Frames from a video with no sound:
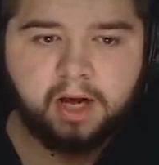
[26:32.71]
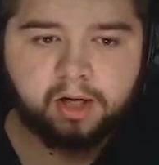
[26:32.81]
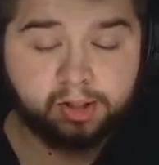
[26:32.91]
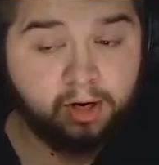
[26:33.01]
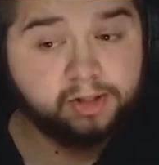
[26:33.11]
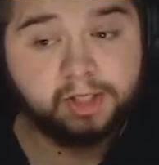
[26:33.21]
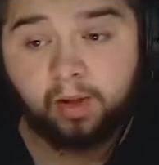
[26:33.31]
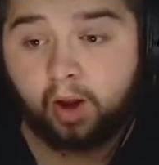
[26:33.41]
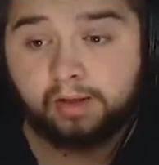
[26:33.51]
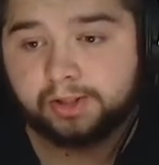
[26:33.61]
So I'd like
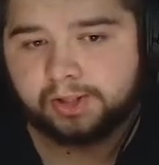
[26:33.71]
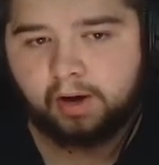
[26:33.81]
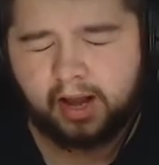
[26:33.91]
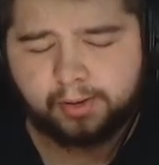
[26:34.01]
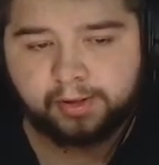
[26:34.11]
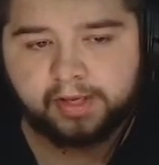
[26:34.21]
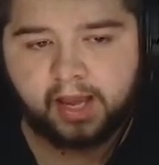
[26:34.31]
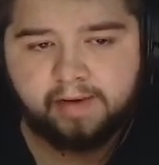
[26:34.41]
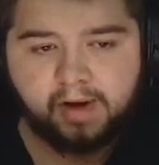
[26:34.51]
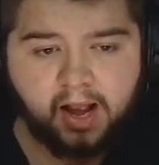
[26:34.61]
Tonali to start every
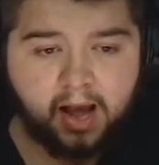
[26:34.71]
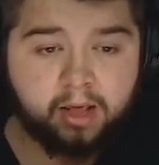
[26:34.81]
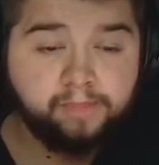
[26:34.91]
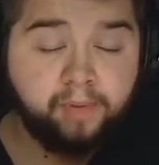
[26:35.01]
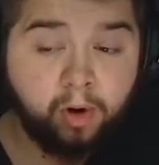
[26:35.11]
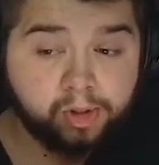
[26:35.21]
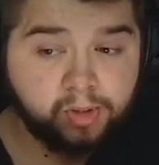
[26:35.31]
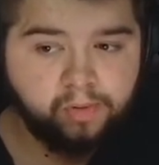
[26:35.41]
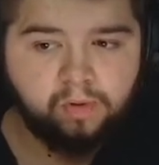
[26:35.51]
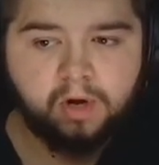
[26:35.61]
game, and if
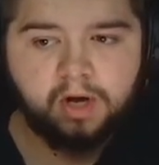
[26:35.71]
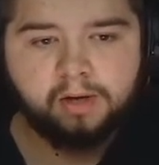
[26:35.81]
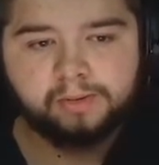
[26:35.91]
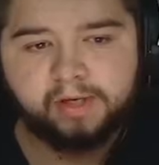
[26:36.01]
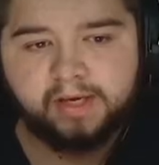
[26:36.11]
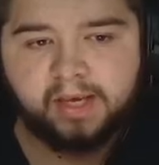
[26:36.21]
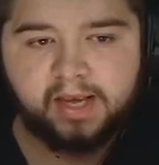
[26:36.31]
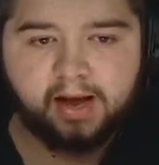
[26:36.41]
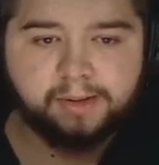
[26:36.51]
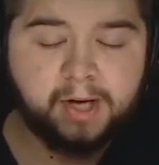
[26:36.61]
possible, Ricky
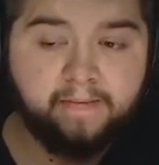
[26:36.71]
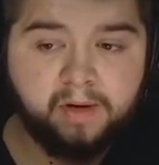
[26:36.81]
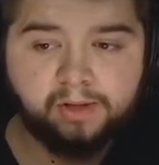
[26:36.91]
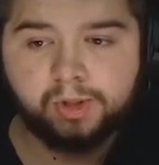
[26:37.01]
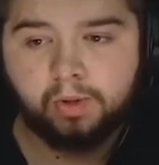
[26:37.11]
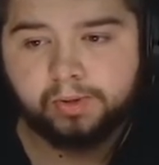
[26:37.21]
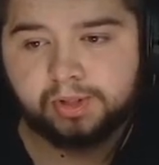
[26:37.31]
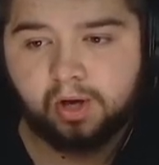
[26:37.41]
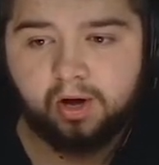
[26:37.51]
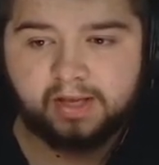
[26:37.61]
and Fabian sort of
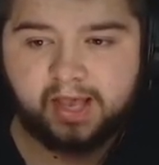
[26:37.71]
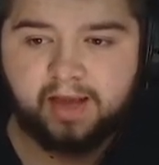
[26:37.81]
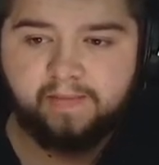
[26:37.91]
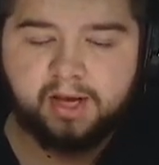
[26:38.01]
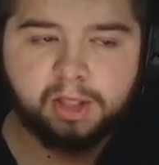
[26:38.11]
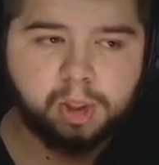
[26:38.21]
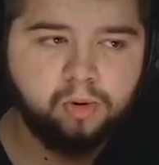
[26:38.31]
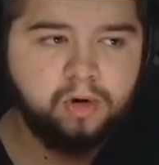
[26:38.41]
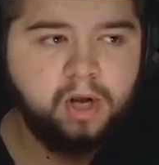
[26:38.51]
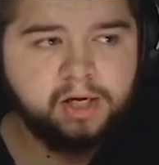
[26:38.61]
start a game each,
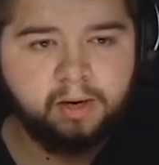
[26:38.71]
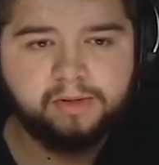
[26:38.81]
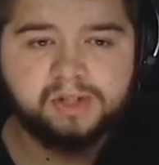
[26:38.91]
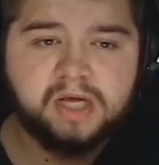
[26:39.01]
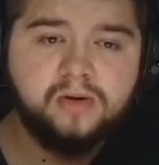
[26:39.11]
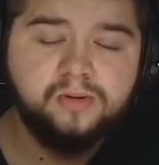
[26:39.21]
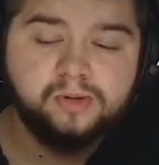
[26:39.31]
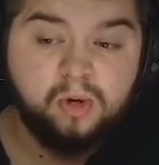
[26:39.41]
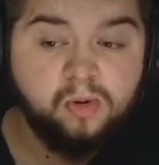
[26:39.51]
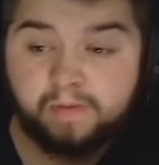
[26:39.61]
or, you know, you see
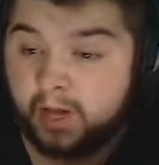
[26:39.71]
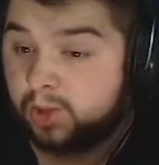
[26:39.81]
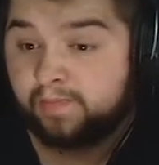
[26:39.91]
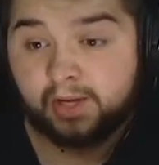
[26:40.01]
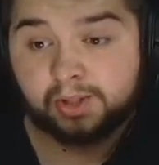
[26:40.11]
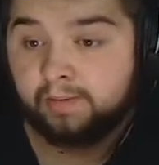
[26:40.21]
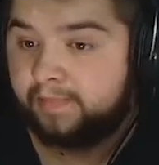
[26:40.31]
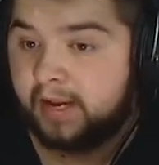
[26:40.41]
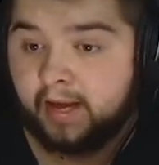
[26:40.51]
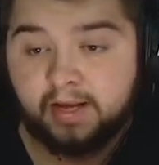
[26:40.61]
who plays best can
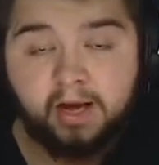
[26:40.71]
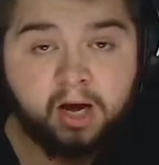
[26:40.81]
play.